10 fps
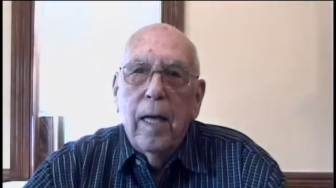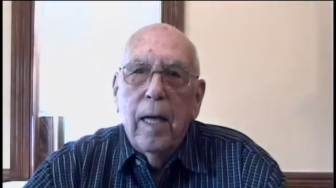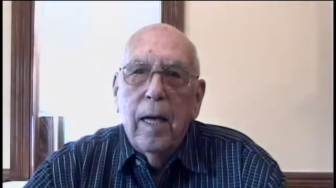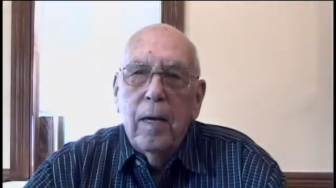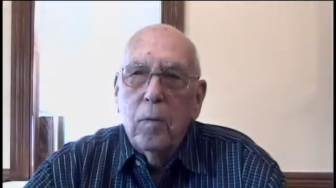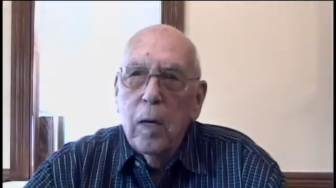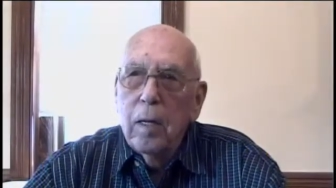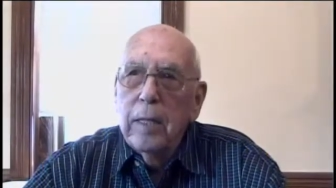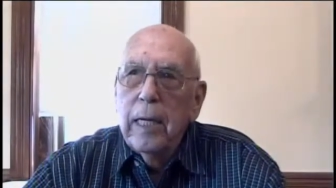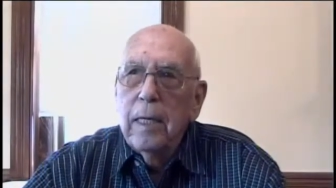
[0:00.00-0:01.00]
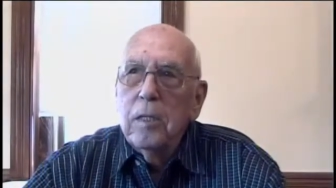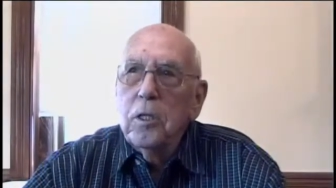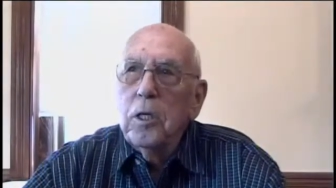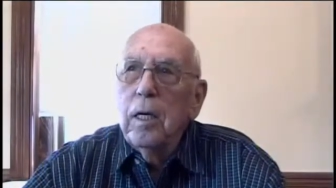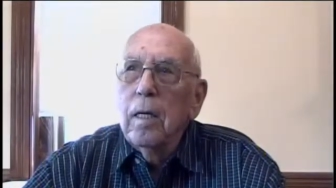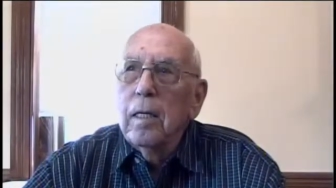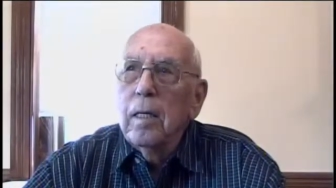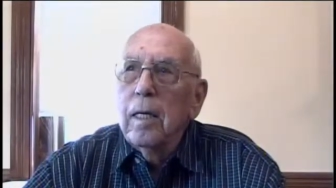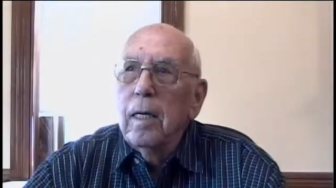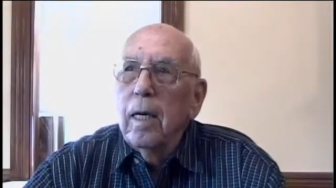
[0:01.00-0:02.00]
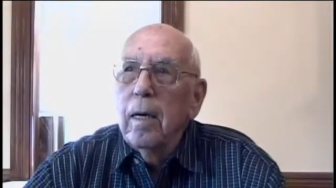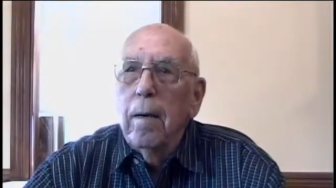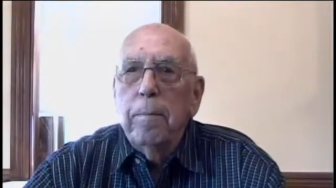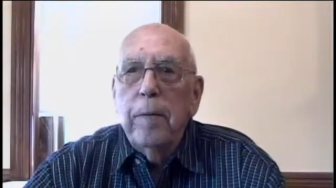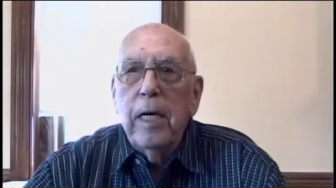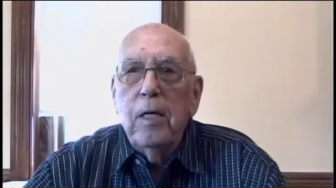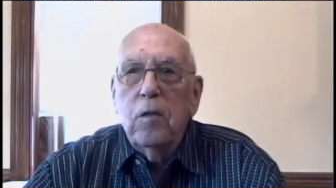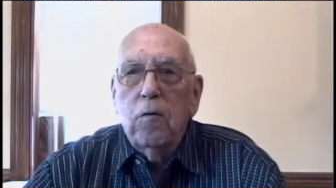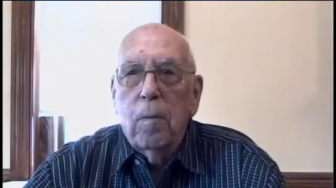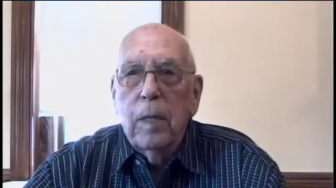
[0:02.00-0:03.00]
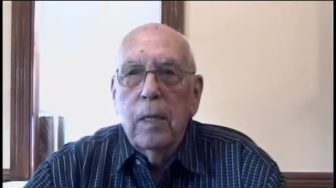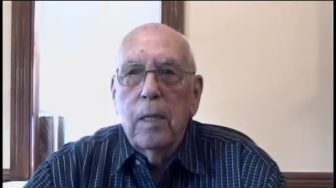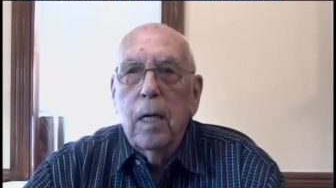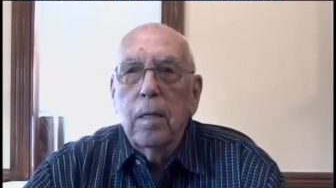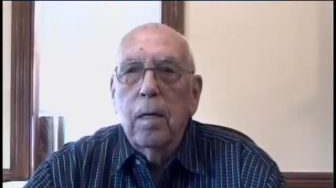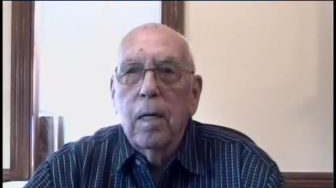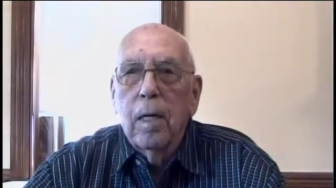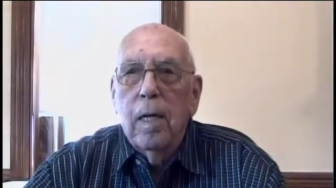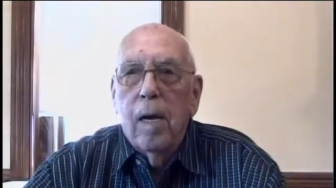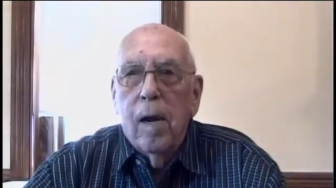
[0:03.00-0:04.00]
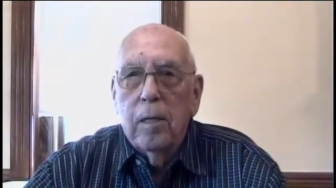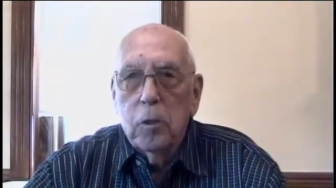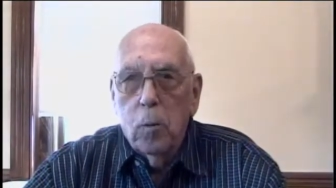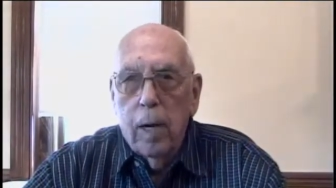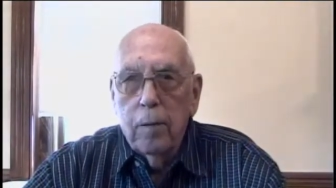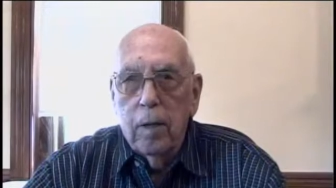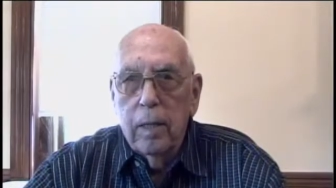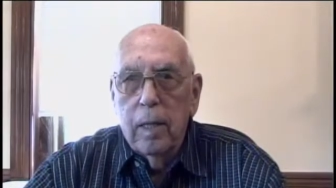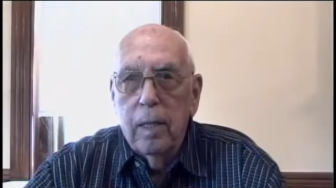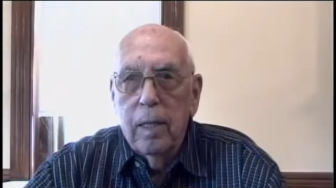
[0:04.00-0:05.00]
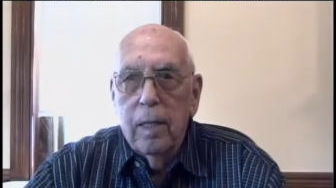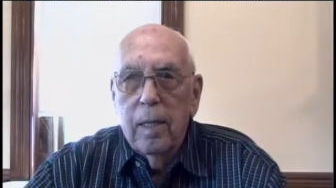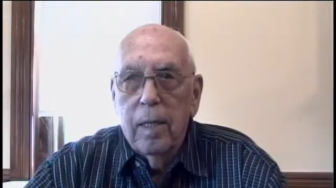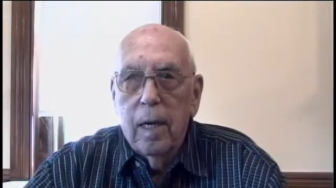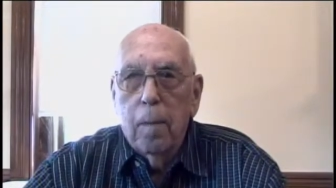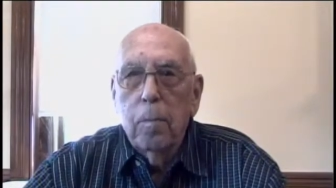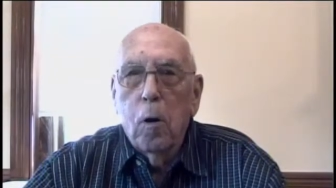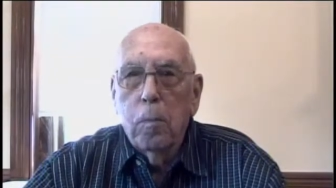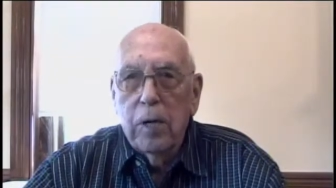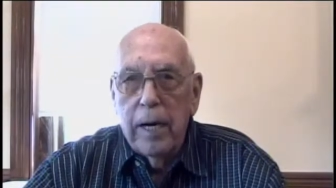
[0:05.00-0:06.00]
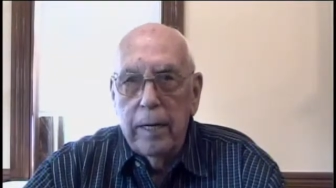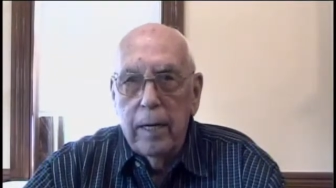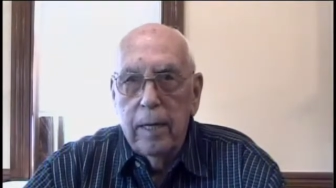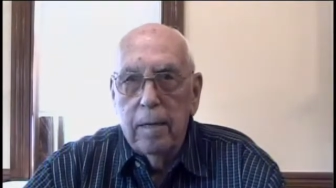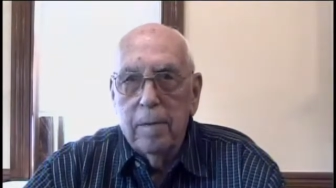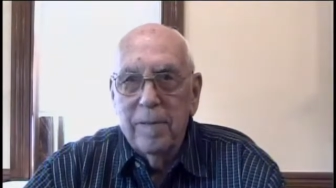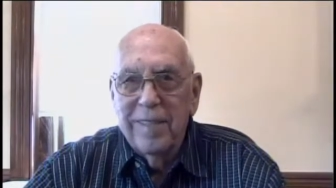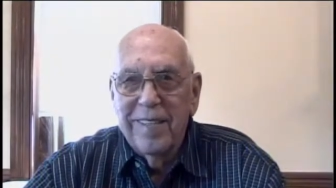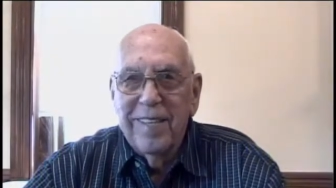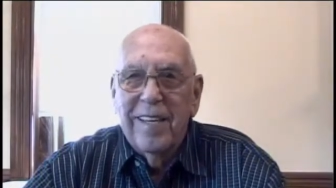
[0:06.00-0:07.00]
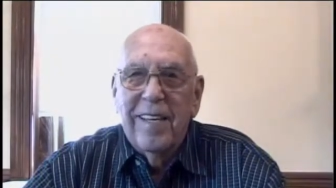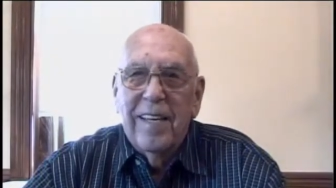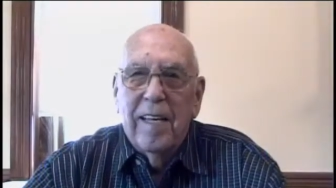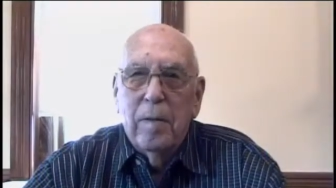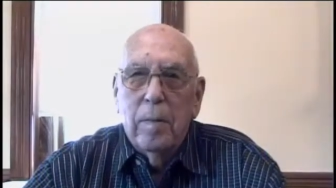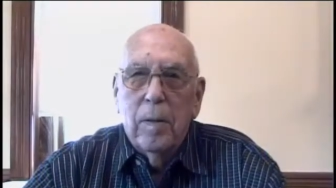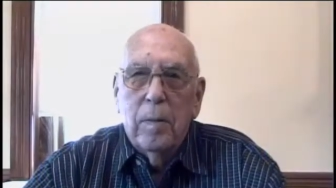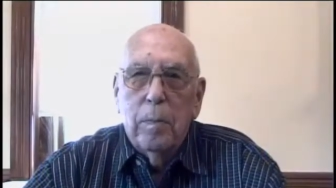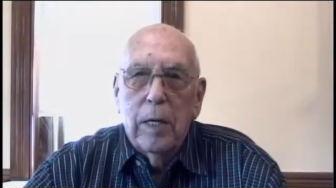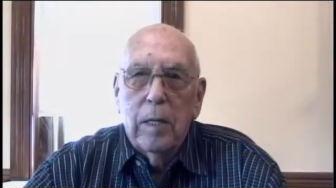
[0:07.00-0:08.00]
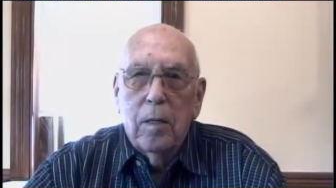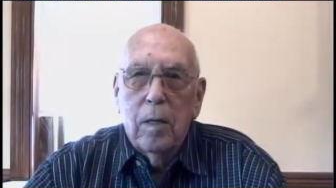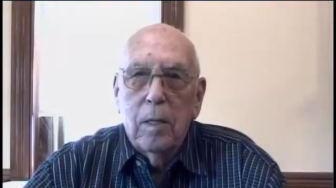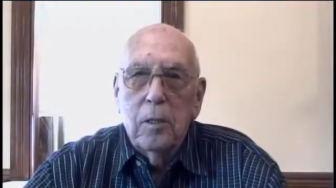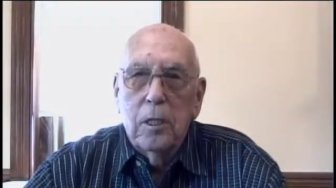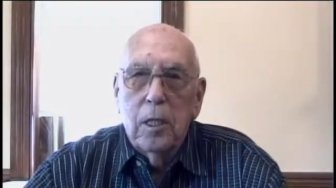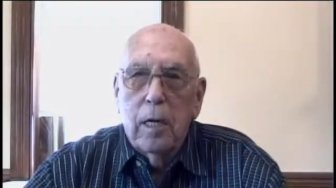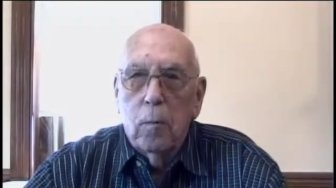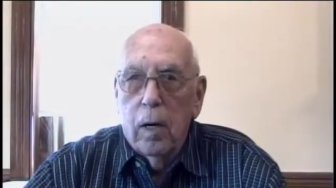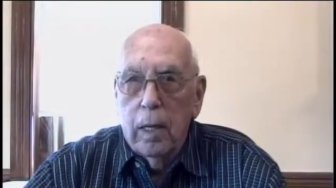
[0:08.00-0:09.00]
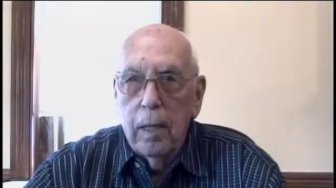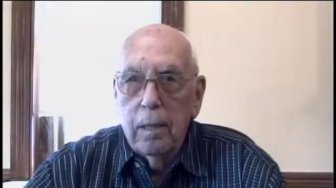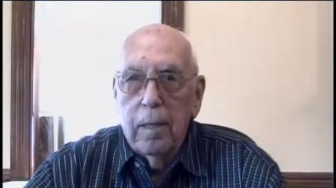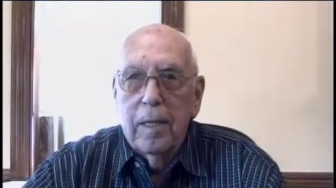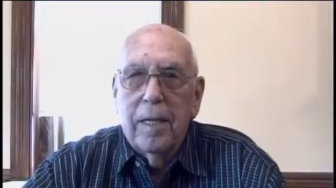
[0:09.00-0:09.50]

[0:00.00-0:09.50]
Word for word: it. And, well, they didn't steal it. The MPs from another squadron appropriated it because they wanted it.